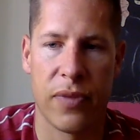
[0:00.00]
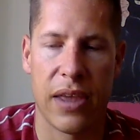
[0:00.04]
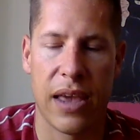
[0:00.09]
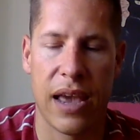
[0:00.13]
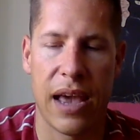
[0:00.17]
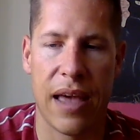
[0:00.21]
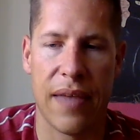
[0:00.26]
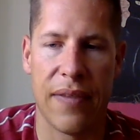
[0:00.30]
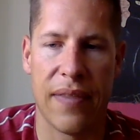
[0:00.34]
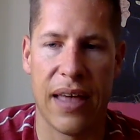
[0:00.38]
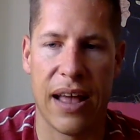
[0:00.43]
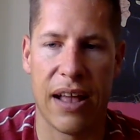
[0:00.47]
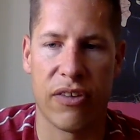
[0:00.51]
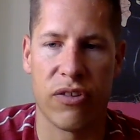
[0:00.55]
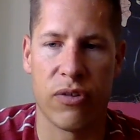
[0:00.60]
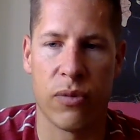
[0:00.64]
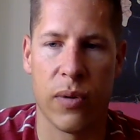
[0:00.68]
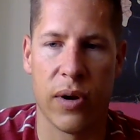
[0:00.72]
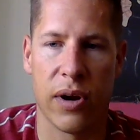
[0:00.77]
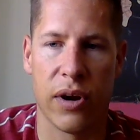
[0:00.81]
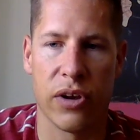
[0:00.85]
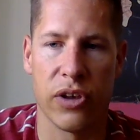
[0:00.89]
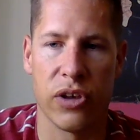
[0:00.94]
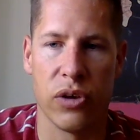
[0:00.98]
And that's
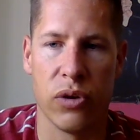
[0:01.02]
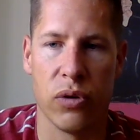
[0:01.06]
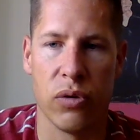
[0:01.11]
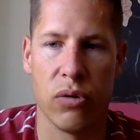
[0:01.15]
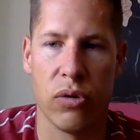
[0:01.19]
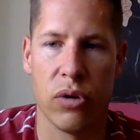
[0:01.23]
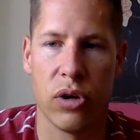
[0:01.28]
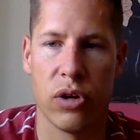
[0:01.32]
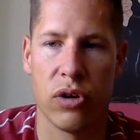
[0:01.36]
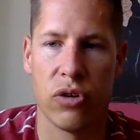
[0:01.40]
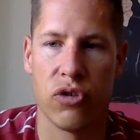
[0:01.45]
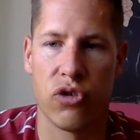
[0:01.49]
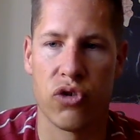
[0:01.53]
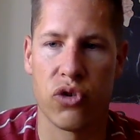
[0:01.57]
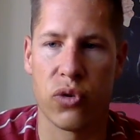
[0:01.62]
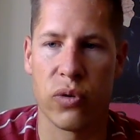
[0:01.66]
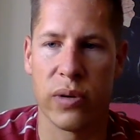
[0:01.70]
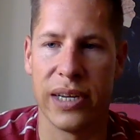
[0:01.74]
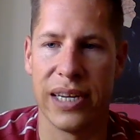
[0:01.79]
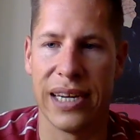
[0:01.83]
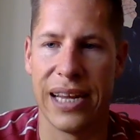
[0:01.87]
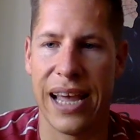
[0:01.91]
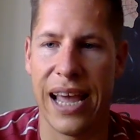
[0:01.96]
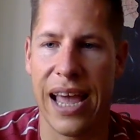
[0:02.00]
where you
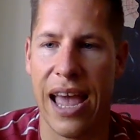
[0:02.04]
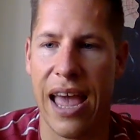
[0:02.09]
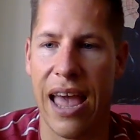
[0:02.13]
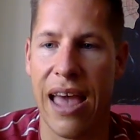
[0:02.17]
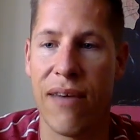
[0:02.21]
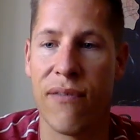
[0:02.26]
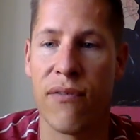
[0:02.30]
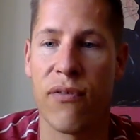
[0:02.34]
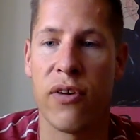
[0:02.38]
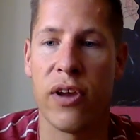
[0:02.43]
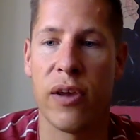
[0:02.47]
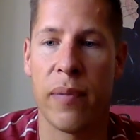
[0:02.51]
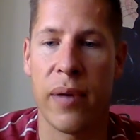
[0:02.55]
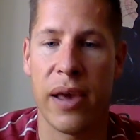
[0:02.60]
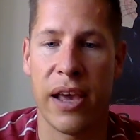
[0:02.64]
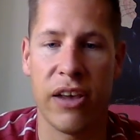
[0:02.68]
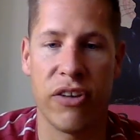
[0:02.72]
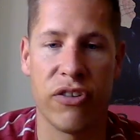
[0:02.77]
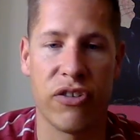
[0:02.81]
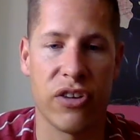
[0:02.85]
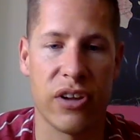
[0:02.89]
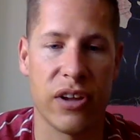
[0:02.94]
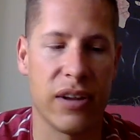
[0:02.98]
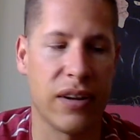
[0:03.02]
treat every
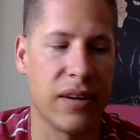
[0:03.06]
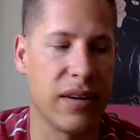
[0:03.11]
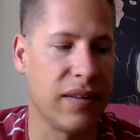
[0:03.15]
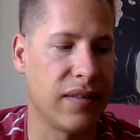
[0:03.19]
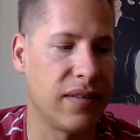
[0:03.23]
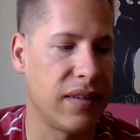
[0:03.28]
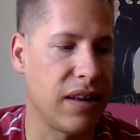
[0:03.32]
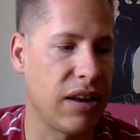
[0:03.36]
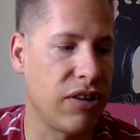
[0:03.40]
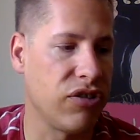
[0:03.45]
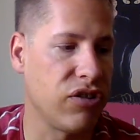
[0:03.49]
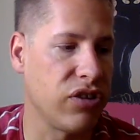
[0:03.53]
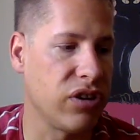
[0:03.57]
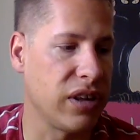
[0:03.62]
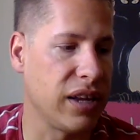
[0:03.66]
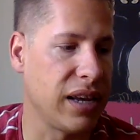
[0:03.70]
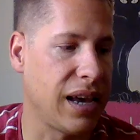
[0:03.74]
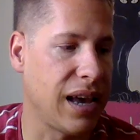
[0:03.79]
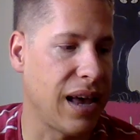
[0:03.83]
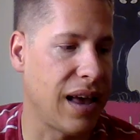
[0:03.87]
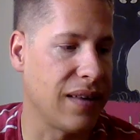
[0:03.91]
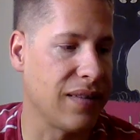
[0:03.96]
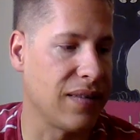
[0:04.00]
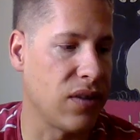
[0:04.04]
patient
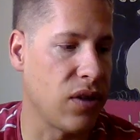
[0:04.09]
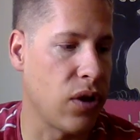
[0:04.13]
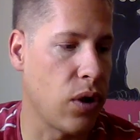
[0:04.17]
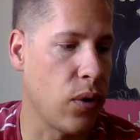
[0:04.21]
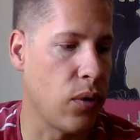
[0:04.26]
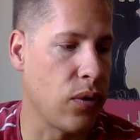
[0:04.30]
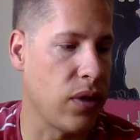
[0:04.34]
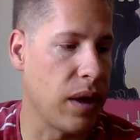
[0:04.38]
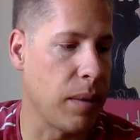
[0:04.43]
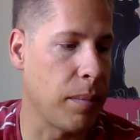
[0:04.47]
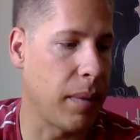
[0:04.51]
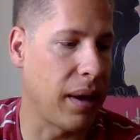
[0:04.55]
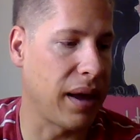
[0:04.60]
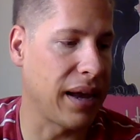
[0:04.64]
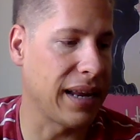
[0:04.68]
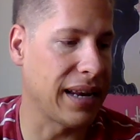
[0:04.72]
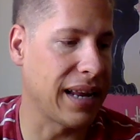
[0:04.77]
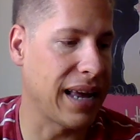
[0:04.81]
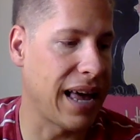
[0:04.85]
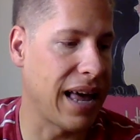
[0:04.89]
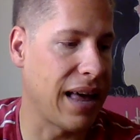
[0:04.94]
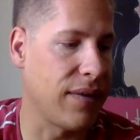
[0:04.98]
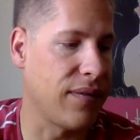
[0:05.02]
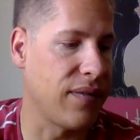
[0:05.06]
essentially as though they
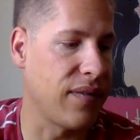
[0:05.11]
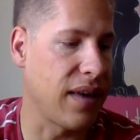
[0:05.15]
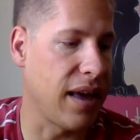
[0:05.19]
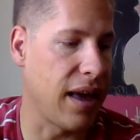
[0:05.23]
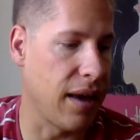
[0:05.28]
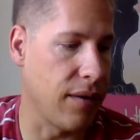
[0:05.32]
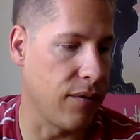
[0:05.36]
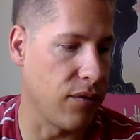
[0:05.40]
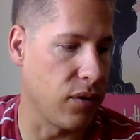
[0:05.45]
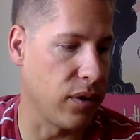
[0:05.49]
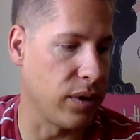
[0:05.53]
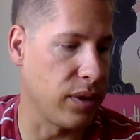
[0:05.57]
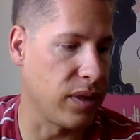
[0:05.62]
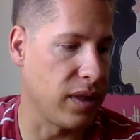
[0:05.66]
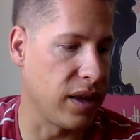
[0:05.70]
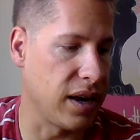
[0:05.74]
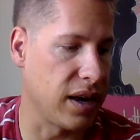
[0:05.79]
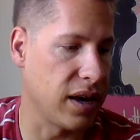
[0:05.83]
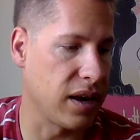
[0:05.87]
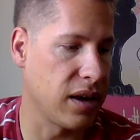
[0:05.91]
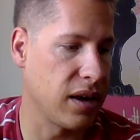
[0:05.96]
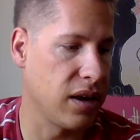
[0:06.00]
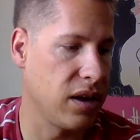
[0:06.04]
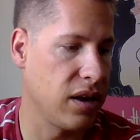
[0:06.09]
might have
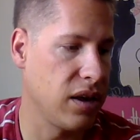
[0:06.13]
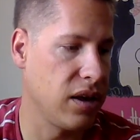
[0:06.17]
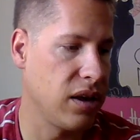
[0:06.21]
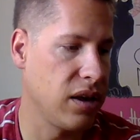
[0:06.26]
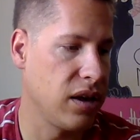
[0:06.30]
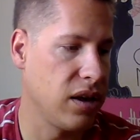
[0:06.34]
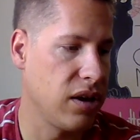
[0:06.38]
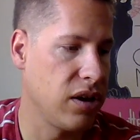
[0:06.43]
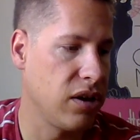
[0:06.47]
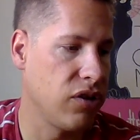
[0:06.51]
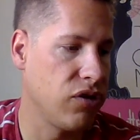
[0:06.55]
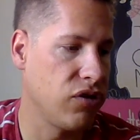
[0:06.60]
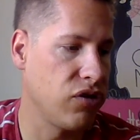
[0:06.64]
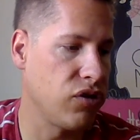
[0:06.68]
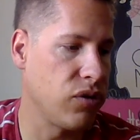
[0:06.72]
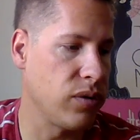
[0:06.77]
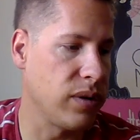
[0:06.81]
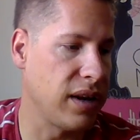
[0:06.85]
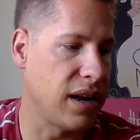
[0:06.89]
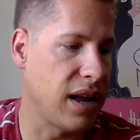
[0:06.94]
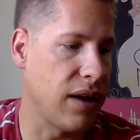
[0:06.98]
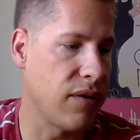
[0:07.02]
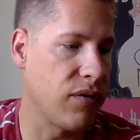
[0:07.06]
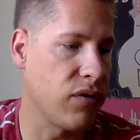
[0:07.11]
everything.
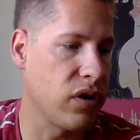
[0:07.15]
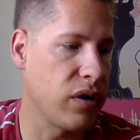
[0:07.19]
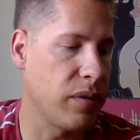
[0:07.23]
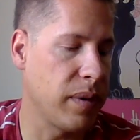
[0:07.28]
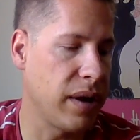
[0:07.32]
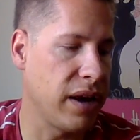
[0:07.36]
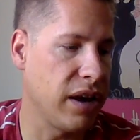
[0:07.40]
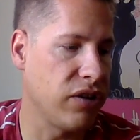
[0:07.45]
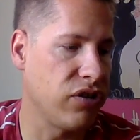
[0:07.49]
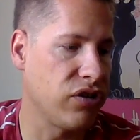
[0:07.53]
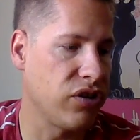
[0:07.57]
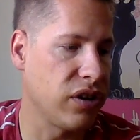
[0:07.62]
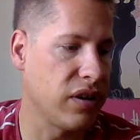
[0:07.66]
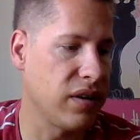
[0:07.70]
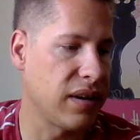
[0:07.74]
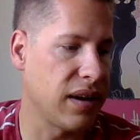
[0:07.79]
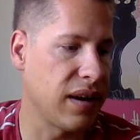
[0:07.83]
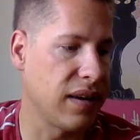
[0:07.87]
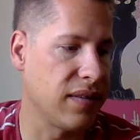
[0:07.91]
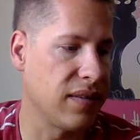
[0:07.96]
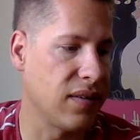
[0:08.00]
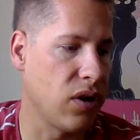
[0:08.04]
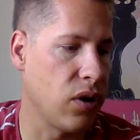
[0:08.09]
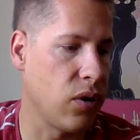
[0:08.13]
Treat every patient
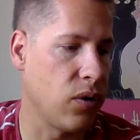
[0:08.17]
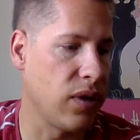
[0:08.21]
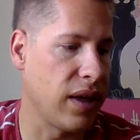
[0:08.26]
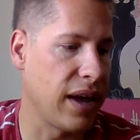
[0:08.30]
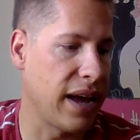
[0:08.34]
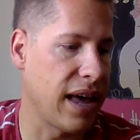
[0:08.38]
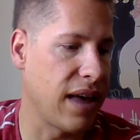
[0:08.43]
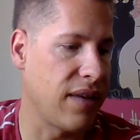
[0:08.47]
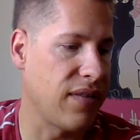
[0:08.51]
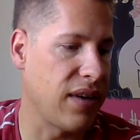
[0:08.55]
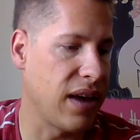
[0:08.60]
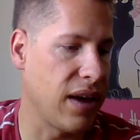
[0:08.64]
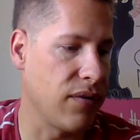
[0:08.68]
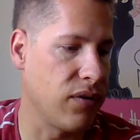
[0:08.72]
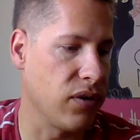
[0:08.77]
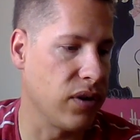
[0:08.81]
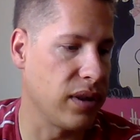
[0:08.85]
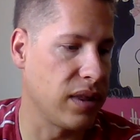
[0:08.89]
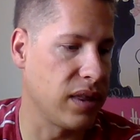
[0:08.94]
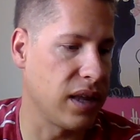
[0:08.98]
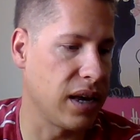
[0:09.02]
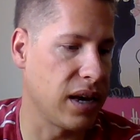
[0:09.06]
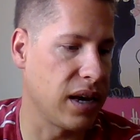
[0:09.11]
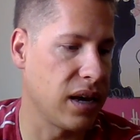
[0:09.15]
as though they have
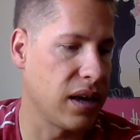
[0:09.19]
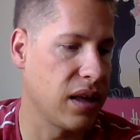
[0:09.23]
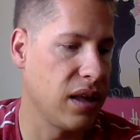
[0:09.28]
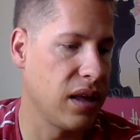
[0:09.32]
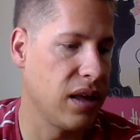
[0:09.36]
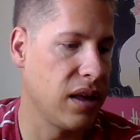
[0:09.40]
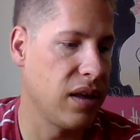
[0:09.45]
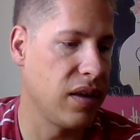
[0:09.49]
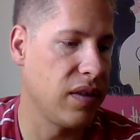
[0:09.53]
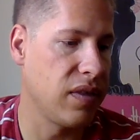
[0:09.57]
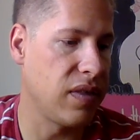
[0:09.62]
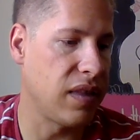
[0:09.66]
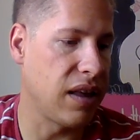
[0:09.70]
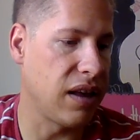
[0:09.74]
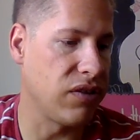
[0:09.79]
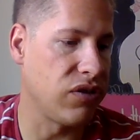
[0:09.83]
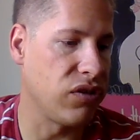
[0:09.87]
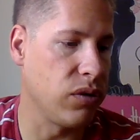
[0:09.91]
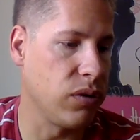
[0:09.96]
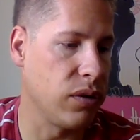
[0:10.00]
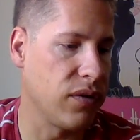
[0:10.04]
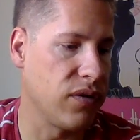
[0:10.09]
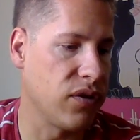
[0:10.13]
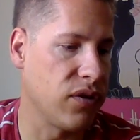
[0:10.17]
everything.
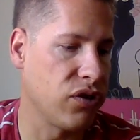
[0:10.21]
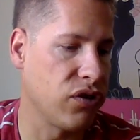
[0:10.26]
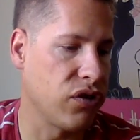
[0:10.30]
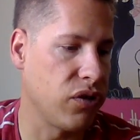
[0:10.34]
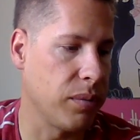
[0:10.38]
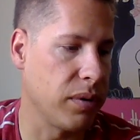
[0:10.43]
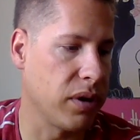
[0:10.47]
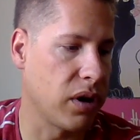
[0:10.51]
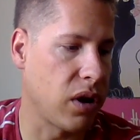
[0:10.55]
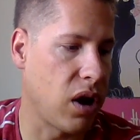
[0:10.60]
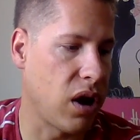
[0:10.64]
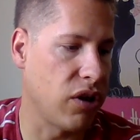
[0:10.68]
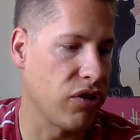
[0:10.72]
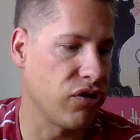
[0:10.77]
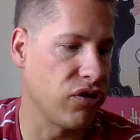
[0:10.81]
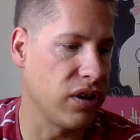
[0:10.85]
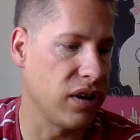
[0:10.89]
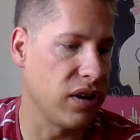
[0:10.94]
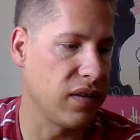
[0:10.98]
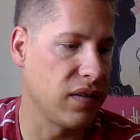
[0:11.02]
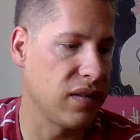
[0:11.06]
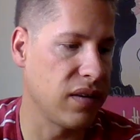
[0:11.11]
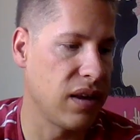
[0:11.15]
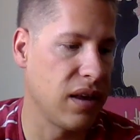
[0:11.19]
That's universal
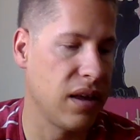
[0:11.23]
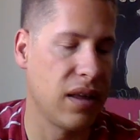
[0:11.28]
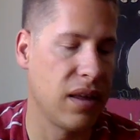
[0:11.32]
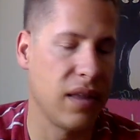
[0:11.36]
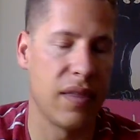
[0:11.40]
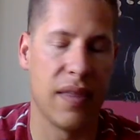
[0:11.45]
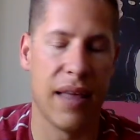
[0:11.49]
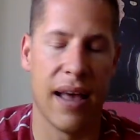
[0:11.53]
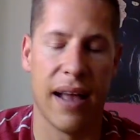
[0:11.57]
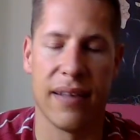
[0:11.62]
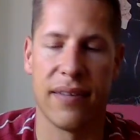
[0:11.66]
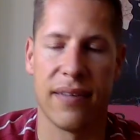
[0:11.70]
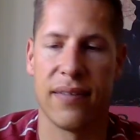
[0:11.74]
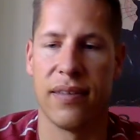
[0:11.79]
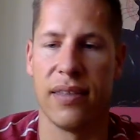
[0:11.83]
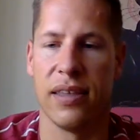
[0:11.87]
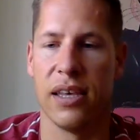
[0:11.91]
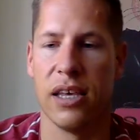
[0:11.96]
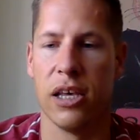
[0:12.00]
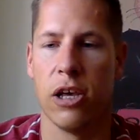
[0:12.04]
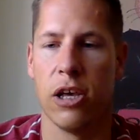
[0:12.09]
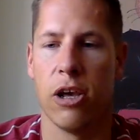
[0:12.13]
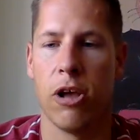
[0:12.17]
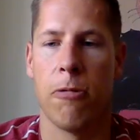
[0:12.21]
precautions. That's
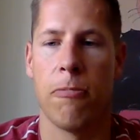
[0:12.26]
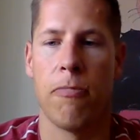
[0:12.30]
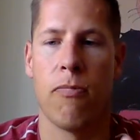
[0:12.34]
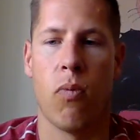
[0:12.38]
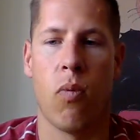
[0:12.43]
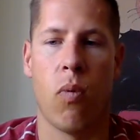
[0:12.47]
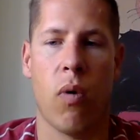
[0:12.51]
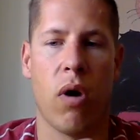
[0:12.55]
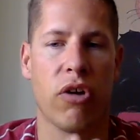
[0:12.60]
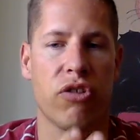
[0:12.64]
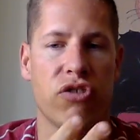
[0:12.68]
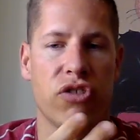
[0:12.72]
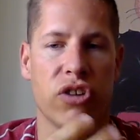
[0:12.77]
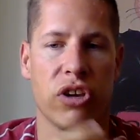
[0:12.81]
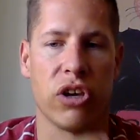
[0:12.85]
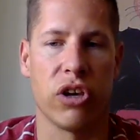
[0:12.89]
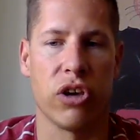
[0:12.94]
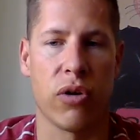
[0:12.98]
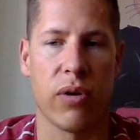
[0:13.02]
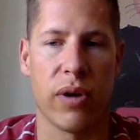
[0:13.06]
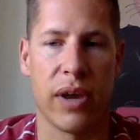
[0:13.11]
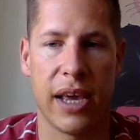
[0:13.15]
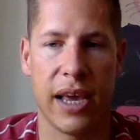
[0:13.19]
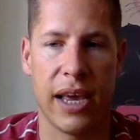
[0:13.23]
the washing
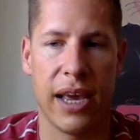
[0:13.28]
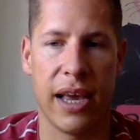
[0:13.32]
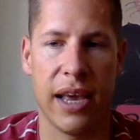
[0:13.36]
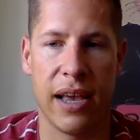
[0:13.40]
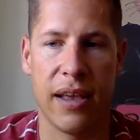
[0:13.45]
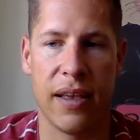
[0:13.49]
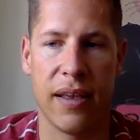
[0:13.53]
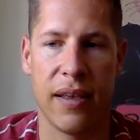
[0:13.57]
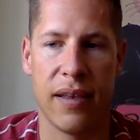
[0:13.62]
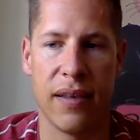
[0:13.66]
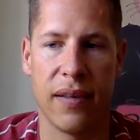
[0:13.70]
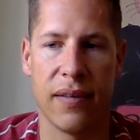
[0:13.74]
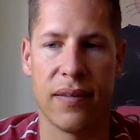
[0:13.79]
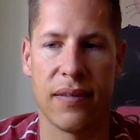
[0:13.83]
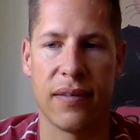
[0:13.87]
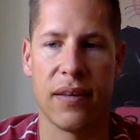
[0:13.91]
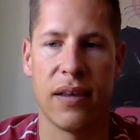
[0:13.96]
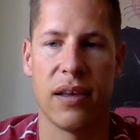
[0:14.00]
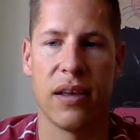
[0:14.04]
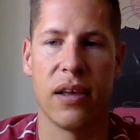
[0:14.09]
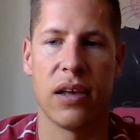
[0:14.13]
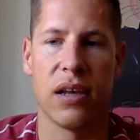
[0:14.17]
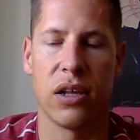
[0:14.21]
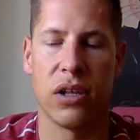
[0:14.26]
your
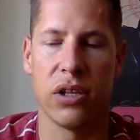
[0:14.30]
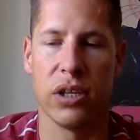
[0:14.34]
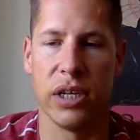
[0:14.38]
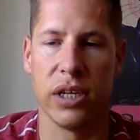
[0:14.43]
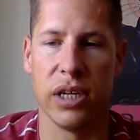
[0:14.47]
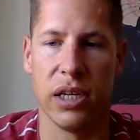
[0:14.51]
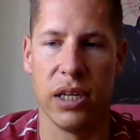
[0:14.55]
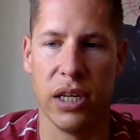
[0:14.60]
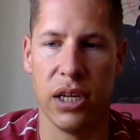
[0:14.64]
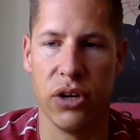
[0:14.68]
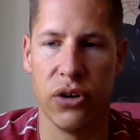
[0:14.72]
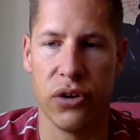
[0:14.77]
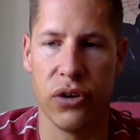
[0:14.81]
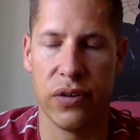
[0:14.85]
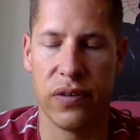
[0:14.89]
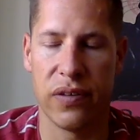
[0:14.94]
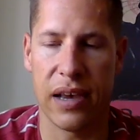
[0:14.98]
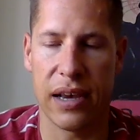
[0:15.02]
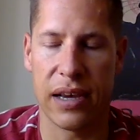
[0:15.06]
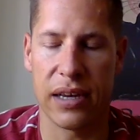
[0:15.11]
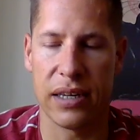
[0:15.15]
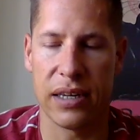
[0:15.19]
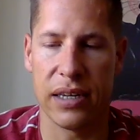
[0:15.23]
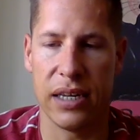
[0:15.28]
hands, clean needle
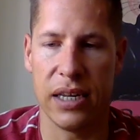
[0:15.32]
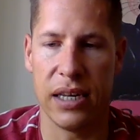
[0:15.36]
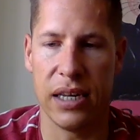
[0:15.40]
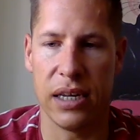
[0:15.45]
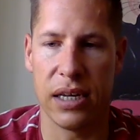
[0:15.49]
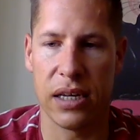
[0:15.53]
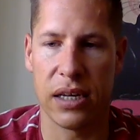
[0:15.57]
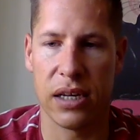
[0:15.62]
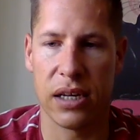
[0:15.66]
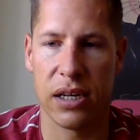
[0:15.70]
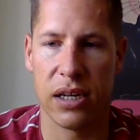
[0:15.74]
technique,